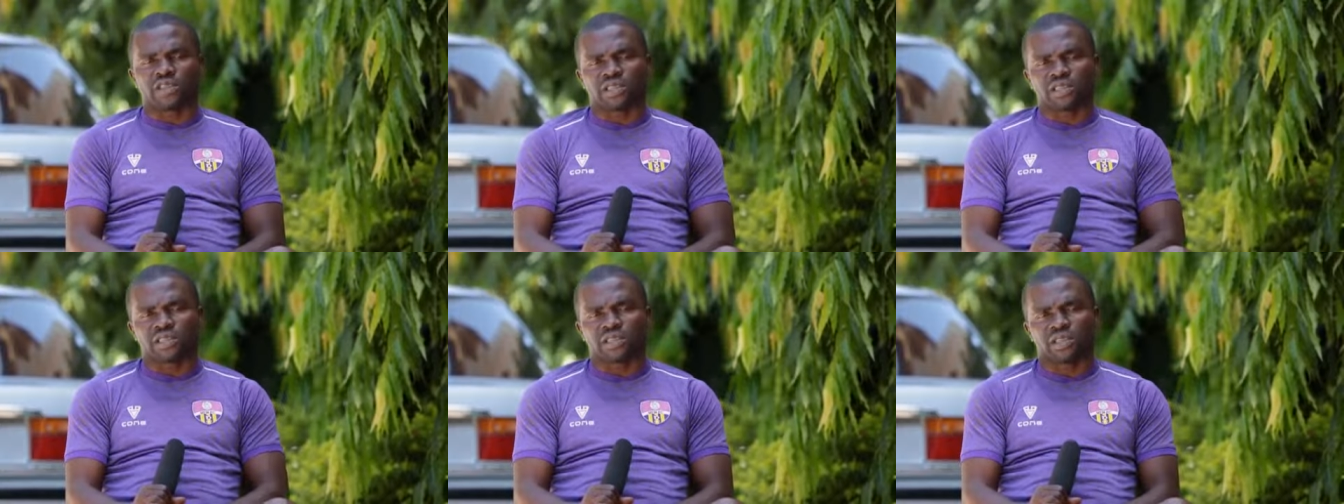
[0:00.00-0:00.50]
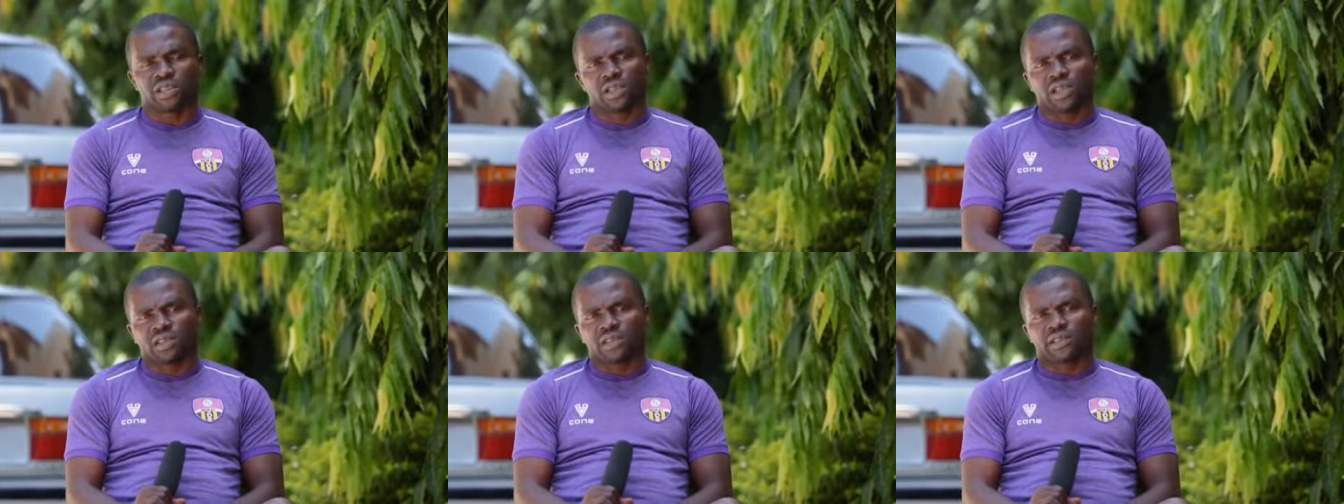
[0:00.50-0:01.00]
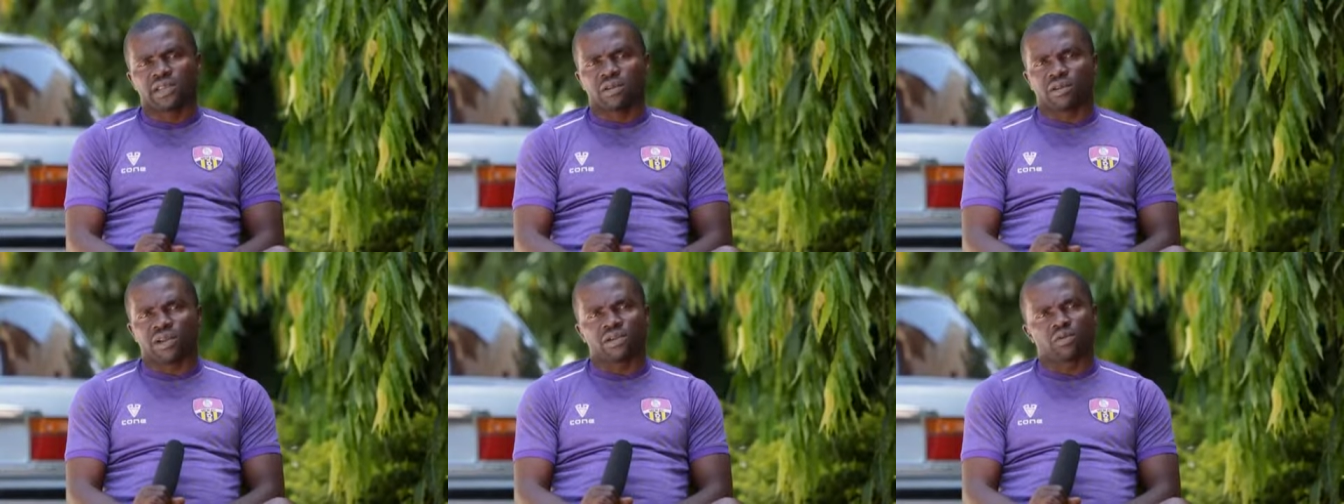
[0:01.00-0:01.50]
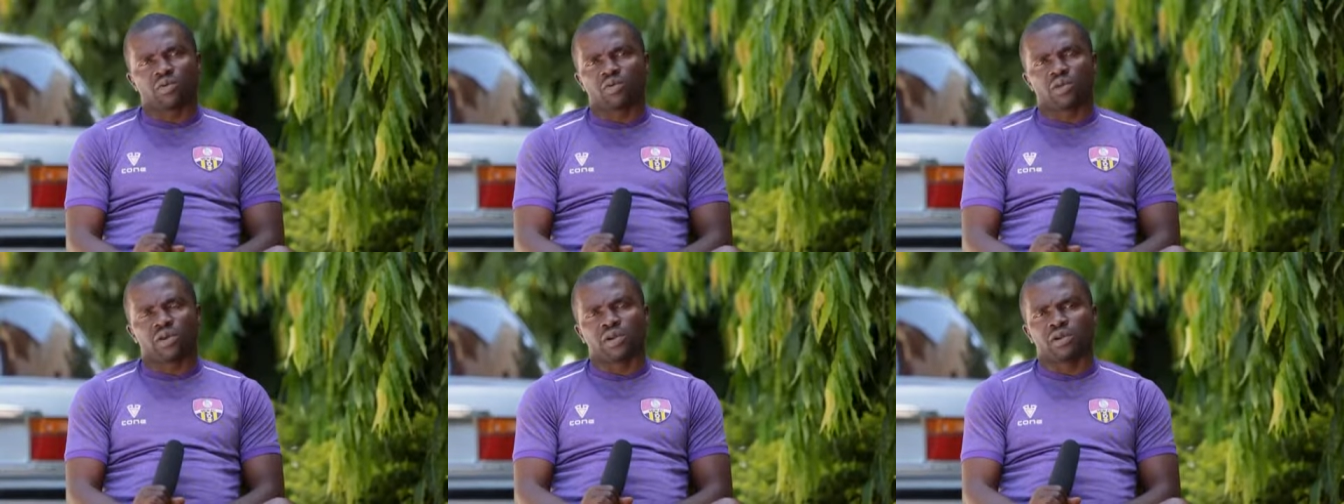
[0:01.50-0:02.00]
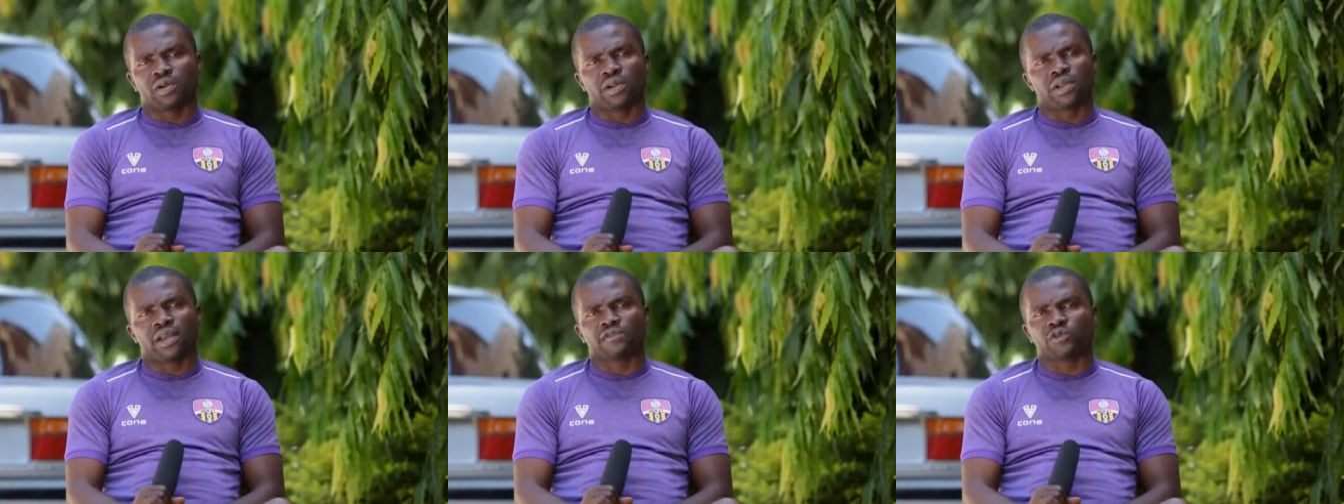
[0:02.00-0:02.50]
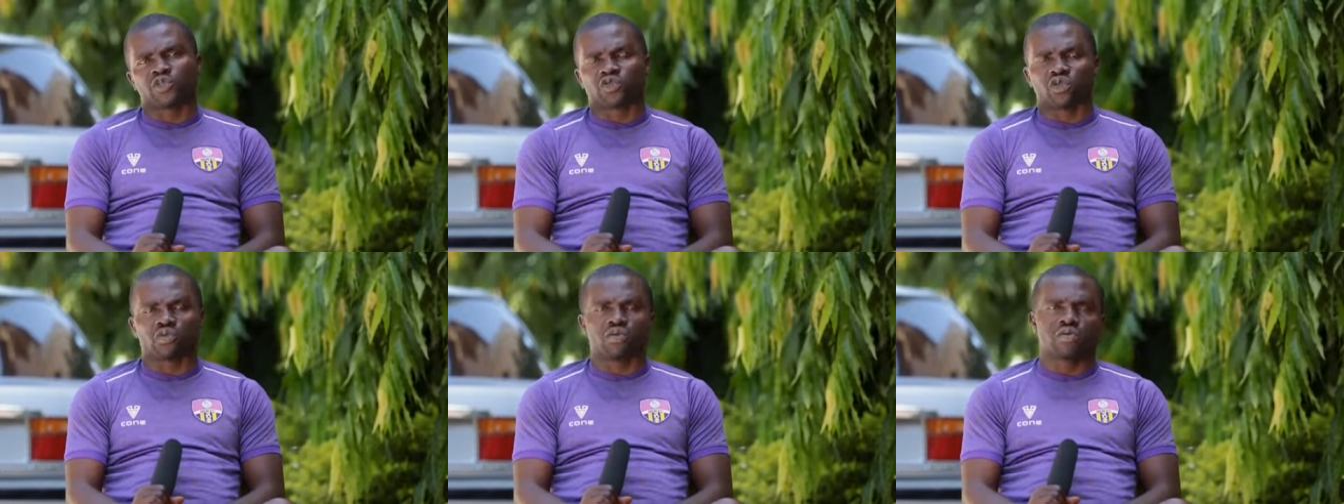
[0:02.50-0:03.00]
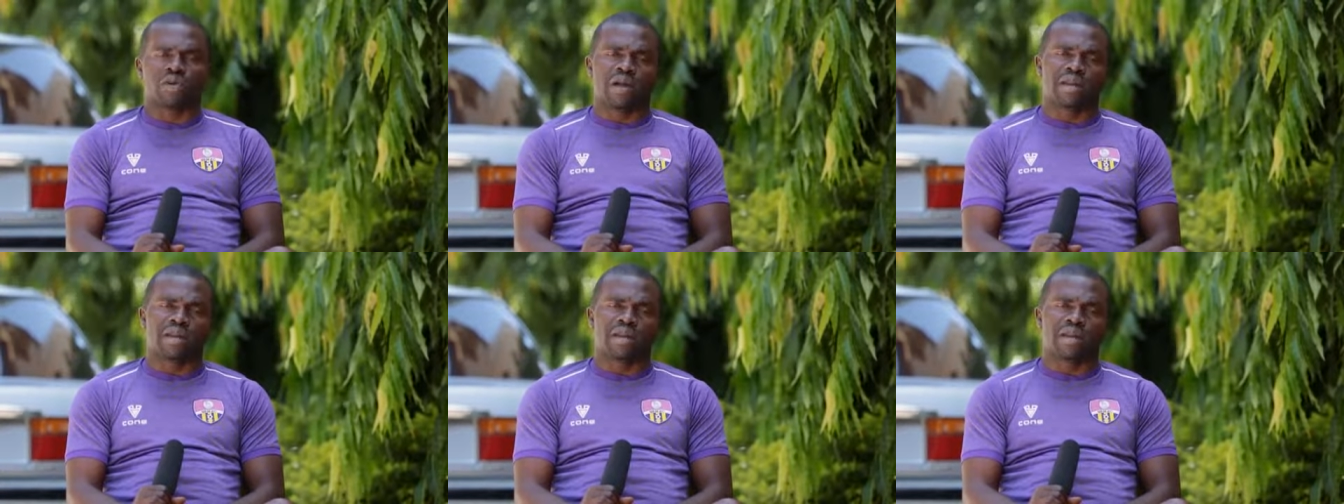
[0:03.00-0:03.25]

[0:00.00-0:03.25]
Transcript: the season, in second round, we really have to struggle.